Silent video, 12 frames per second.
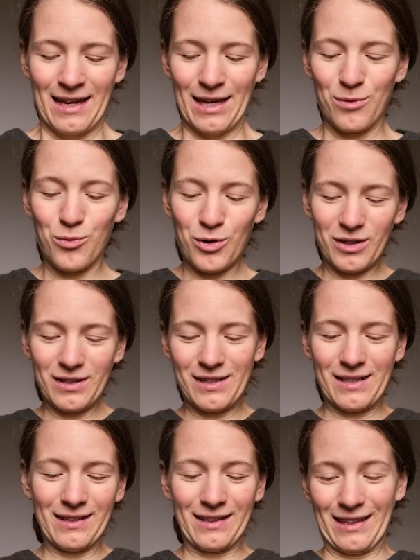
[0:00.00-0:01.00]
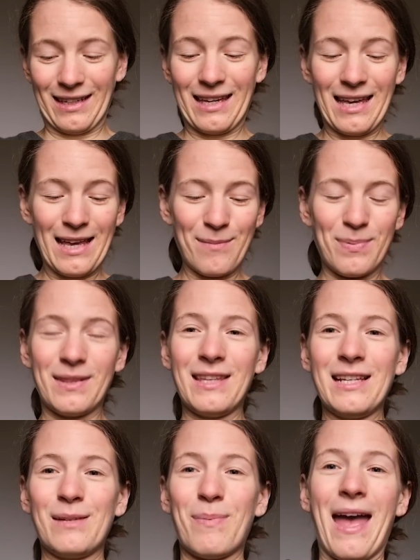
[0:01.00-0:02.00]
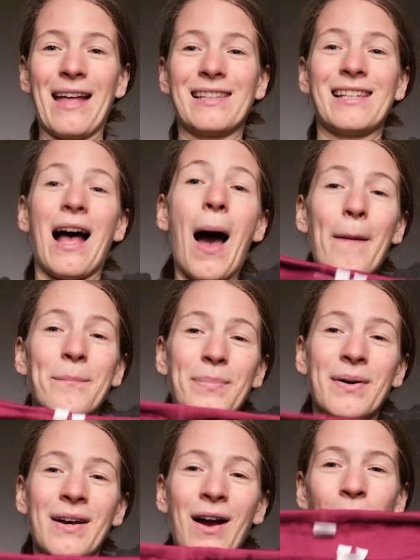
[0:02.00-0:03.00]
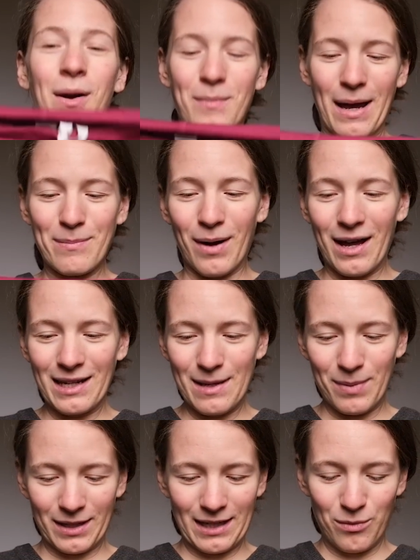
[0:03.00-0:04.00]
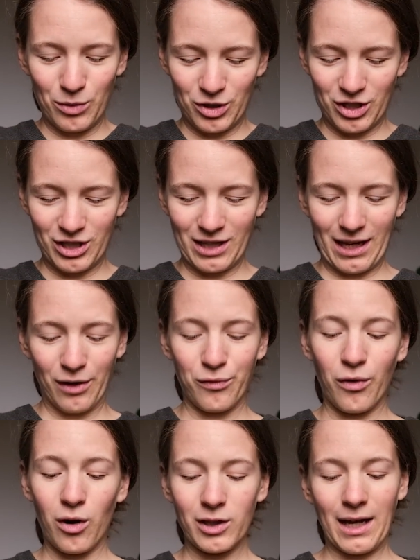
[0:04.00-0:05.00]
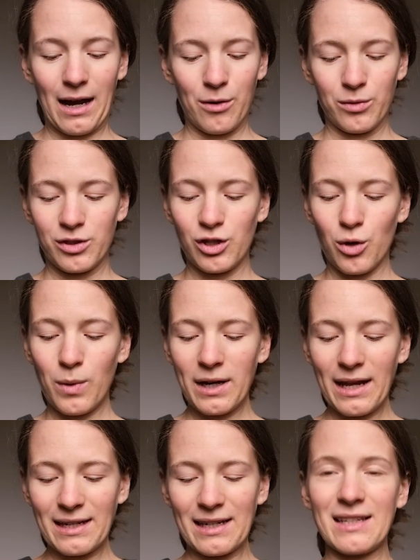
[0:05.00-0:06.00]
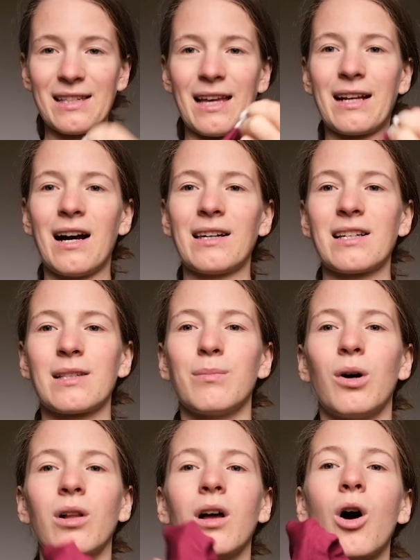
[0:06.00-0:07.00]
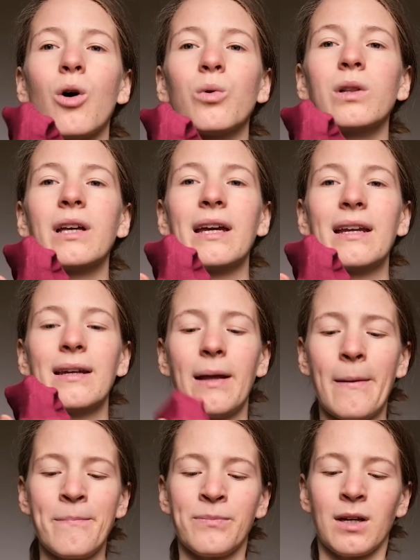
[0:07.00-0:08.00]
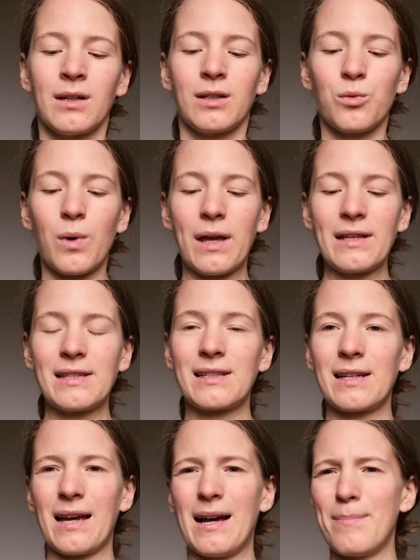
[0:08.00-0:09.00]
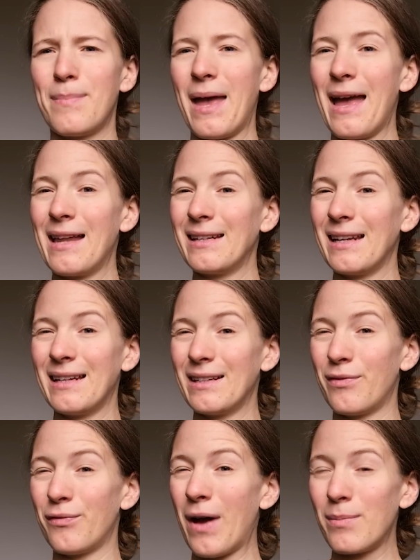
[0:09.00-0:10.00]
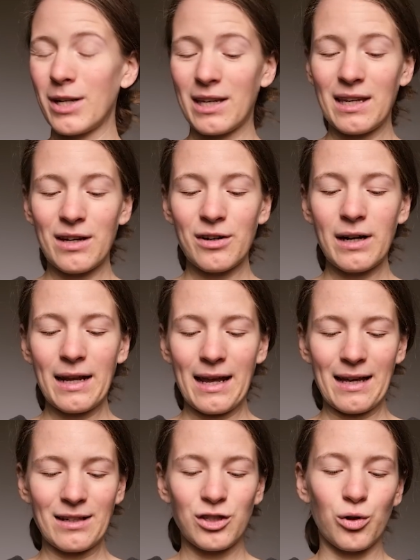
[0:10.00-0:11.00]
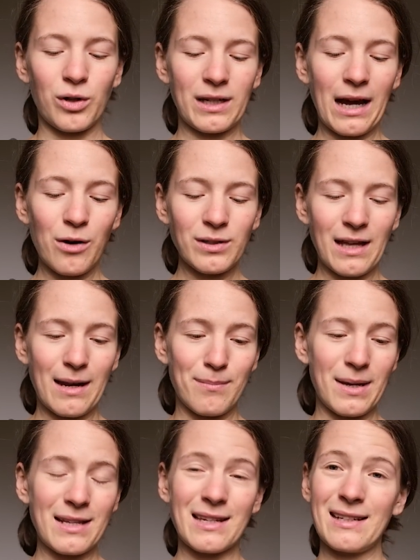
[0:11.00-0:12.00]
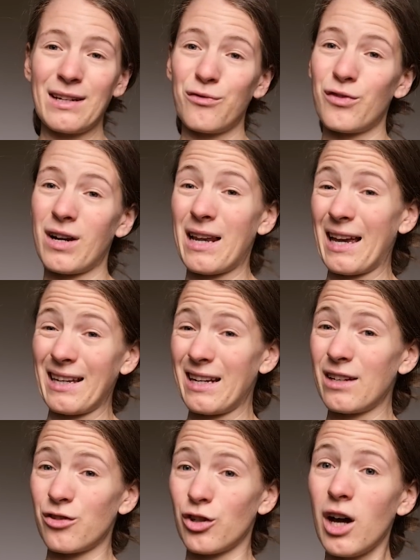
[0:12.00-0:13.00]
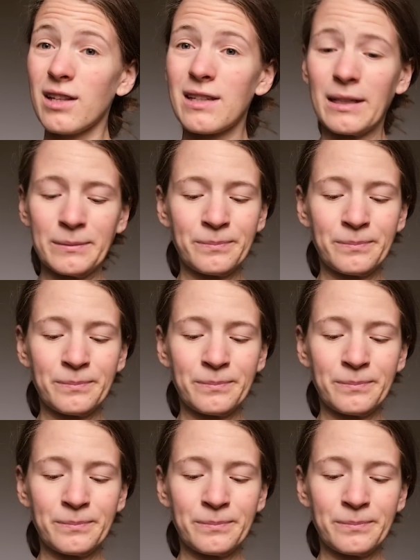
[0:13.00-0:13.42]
it wouldn't keep these pants up on my body, but they would just like fall down. So what I did is I cut a small hole in the waist band in the fabric here and took it out and made another knot.